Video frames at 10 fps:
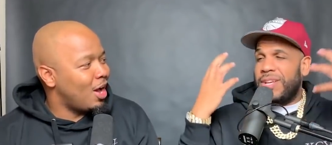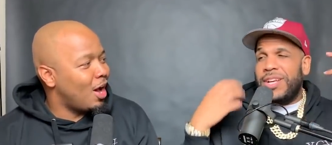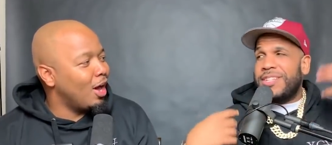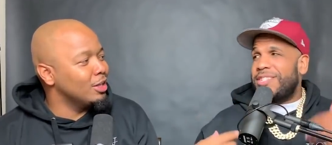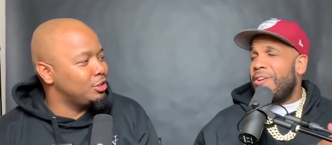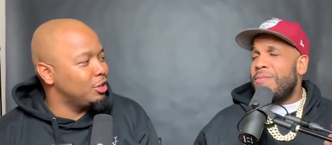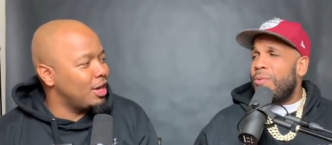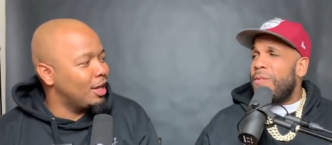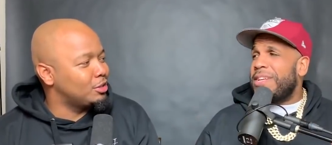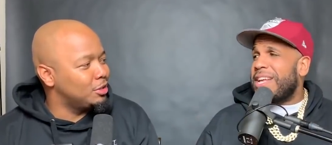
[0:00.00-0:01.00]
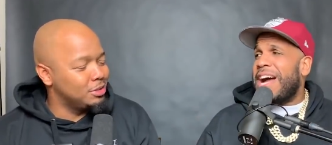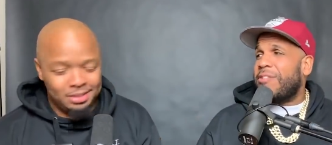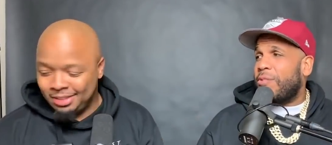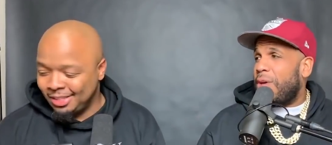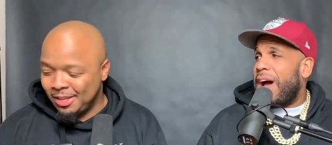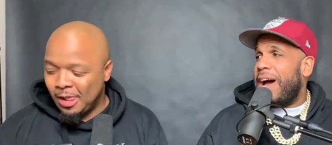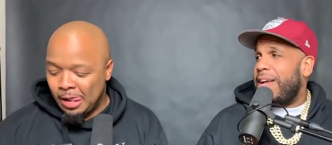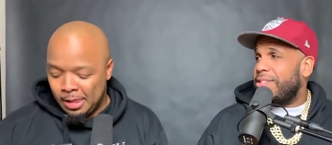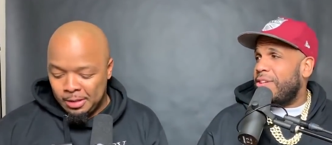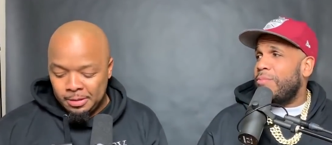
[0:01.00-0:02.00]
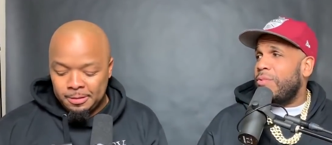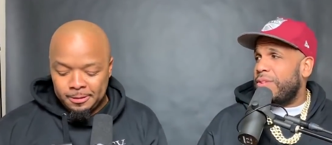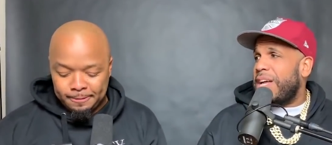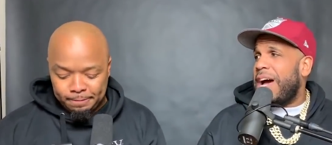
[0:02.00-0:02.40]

Speaker 1: All certain movies nachos? I cry. Certain movies